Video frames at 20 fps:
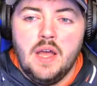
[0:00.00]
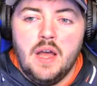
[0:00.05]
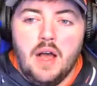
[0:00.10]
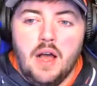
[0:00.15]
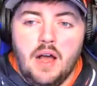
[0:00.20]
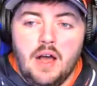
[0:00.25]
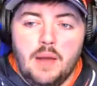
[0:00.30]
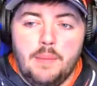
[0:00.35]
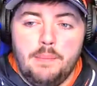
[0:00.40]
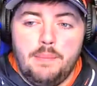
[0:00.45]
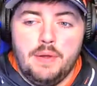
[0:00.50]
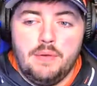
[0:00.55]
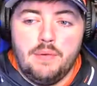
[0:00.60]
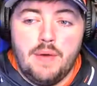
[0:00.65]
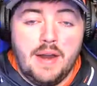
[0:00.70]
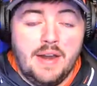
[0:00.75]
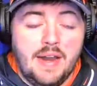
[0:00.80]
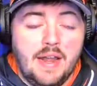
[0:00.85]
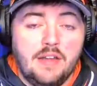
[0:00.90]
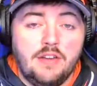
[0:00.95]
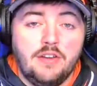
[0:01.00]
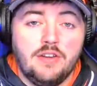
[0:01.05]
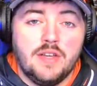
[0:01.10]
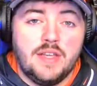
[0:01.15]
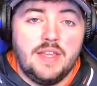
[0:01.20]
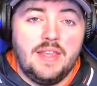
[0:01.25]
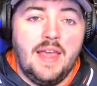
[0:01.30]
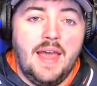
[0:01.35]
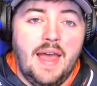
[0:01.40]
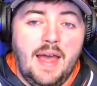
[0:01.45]
But right now you're
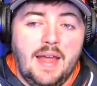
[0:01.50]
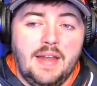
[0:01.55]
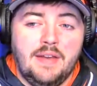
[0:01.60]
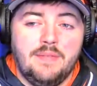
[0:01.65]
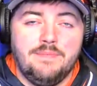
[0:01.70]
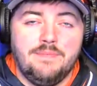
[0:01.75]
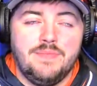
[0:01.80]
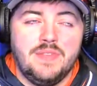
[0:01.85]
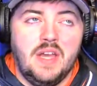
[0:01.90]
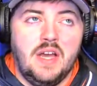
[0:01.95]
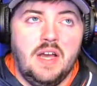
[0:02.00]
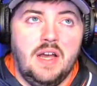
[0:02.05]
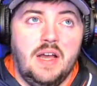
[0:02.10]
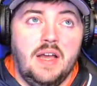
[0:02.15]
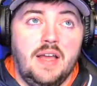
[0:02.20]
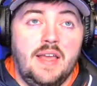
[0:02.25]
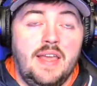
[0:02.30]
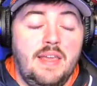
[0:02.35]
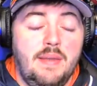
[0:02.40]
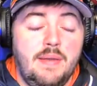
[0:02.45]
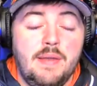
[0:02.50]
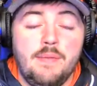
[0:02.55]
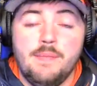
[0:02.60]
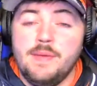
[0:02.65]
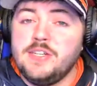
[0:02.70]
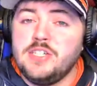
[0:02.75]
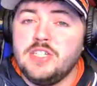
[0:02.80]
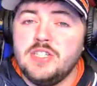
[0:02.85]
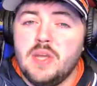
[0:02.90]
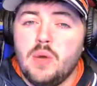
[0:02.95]
looking at he
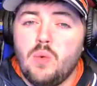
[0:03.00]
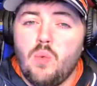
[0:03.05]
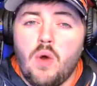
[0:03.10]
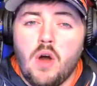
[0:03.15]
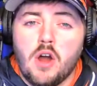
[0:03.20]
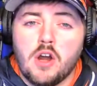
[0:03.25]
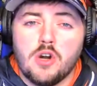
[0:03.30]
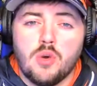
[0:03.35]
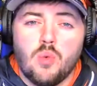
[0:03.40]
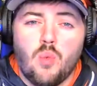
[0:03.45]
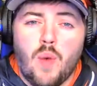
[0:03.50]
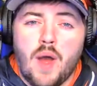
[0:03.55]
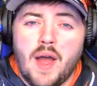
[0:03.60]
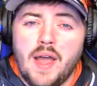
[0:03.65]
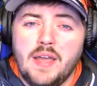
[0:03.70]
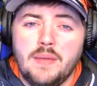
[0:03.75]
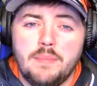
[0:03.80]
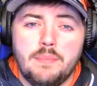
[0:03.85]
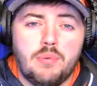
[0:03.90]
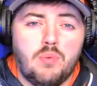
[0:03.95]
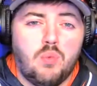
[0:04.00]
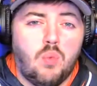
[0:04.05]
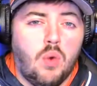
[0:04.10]
mentioned that Walker White